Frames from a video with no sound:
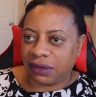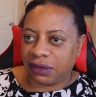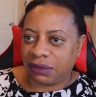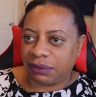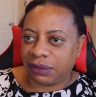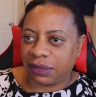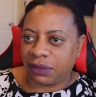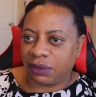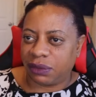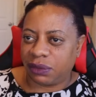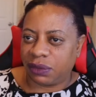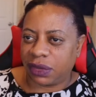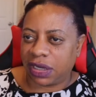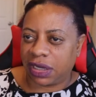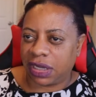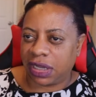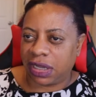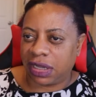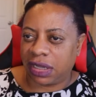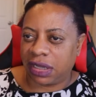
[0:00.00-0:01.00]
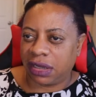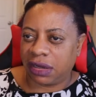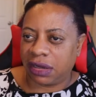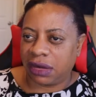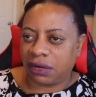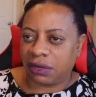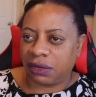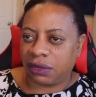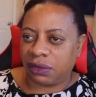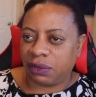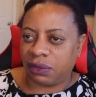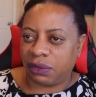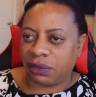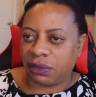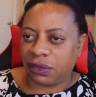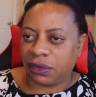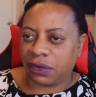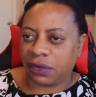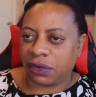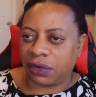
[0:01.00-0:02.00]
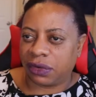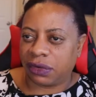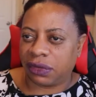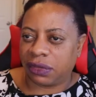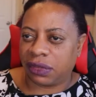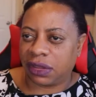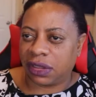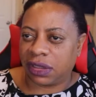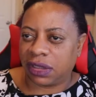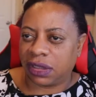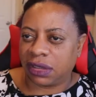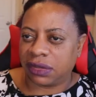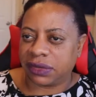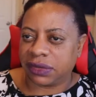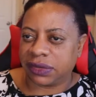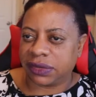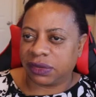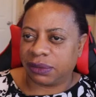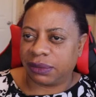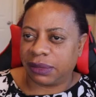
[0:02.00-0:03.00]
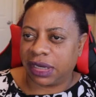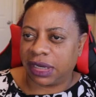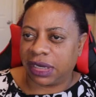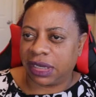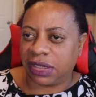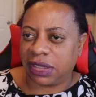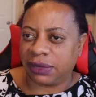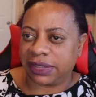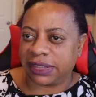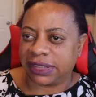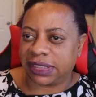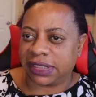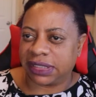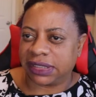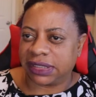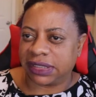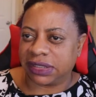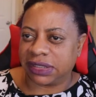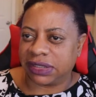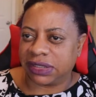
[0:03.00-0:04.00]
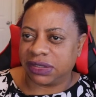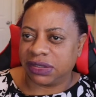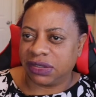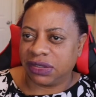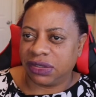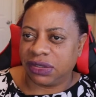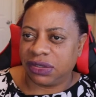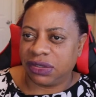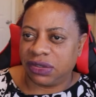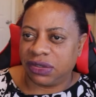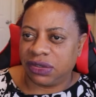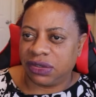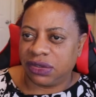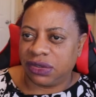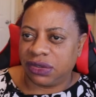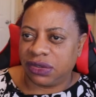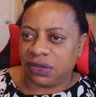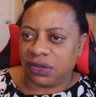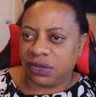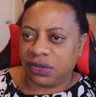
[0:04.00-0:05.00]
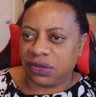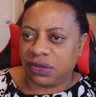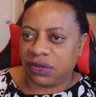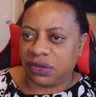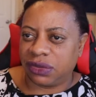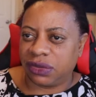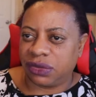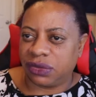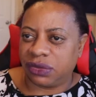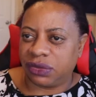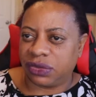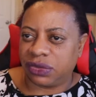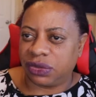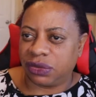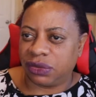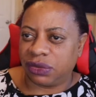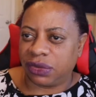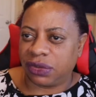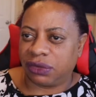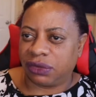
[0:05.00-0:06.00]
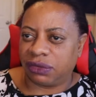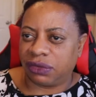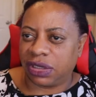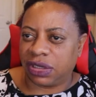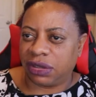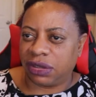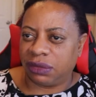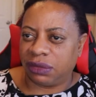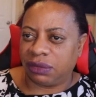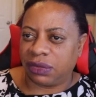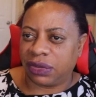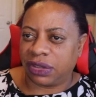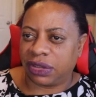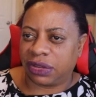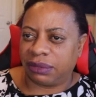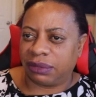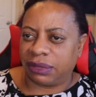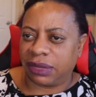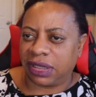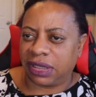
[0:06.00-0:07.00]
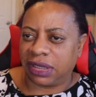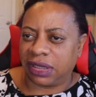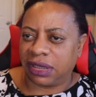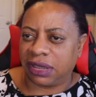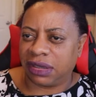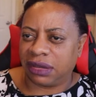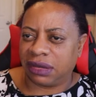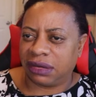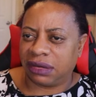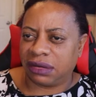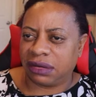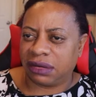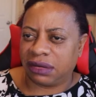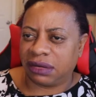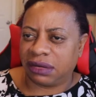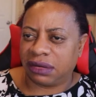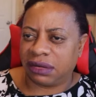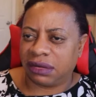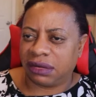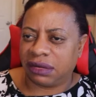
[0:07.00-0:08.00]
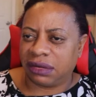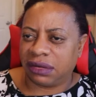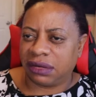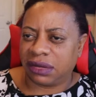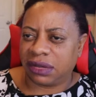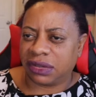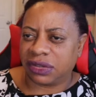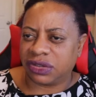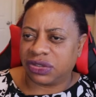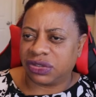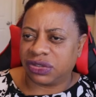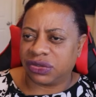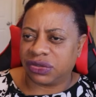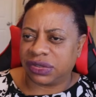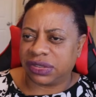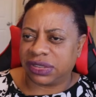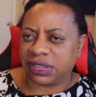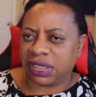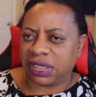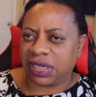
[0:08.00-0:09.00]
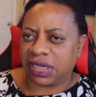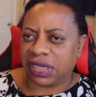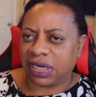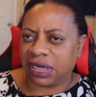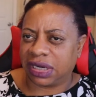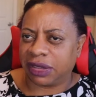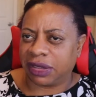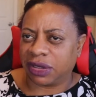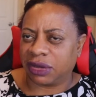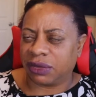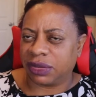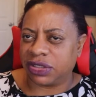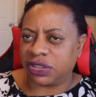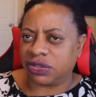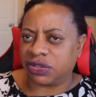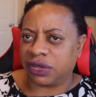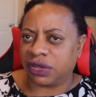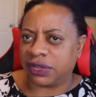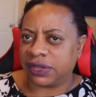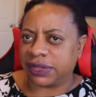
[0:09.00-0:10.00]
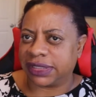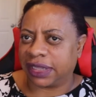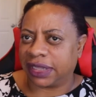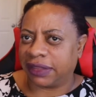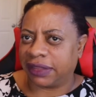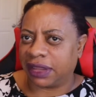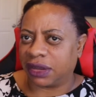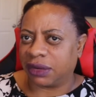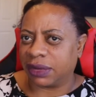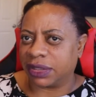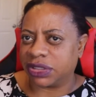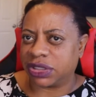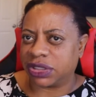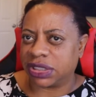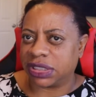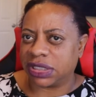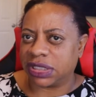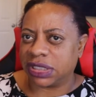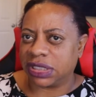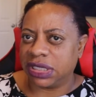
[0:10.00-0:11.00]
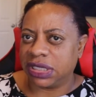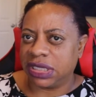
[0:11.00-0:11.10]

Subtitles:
But why are they so many US citizens who don't agree with me? I'm not quite sure I understand that question.